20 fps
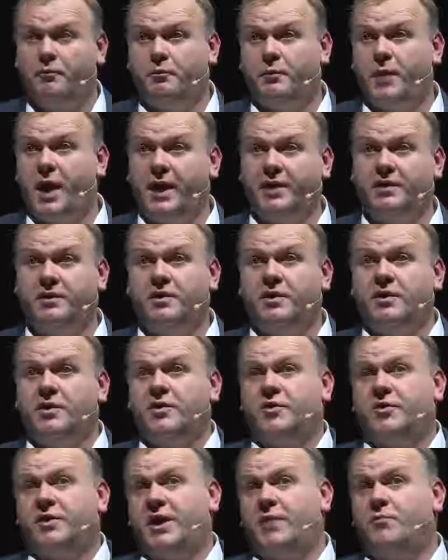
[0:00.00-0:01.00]
but
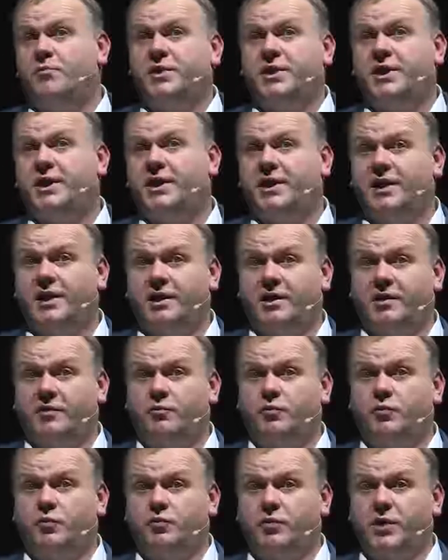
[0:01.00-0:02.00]
in particular,
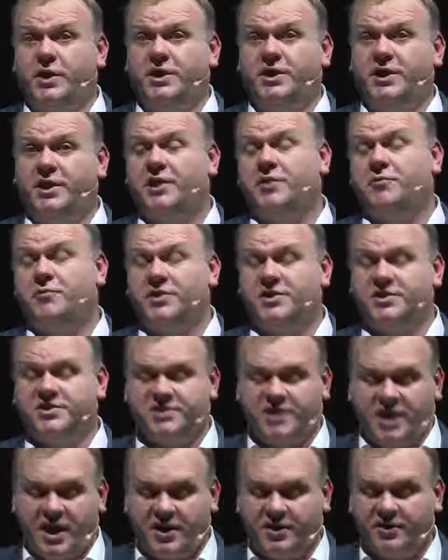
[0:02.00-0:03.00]
when you're dealing with the
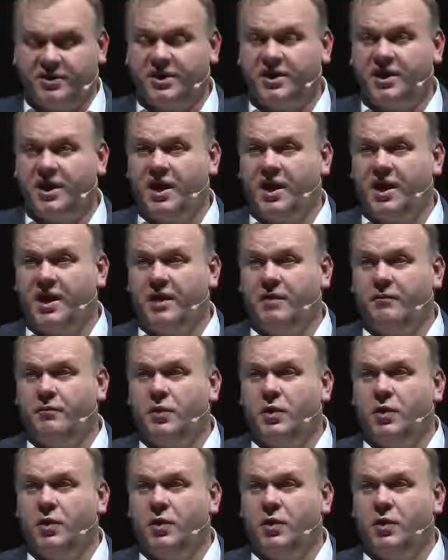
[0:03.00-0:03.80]
standard of care,